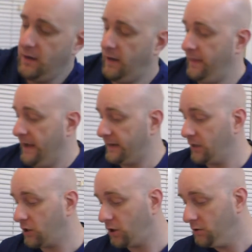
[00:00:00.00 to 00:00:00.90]
And that
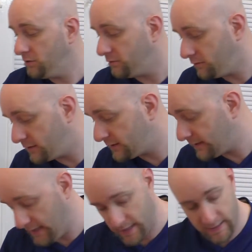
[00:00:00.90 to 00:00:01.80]

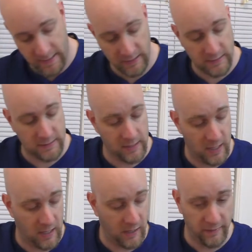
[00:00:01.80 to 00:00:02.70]
concludes this
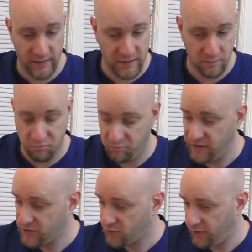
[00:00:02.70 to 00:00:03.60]

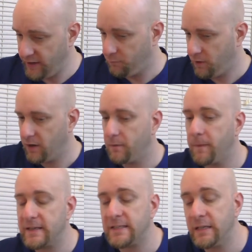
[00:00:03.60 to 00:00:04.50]
crate.
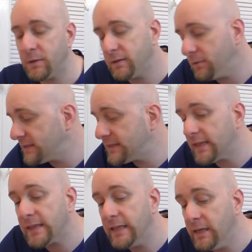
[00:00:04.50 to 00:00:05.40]
What's
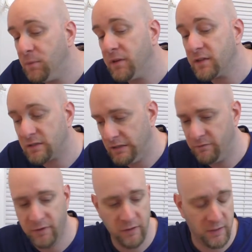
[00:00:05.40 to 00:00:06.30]
the theme of this? I
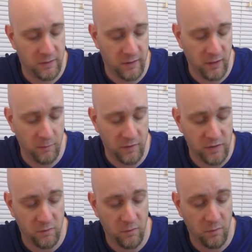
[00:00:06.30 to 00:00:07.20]
have no idea what the theme of
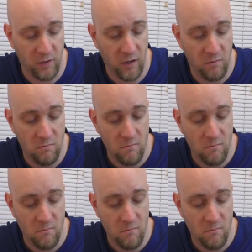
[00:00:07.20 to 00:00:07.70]
this one would be.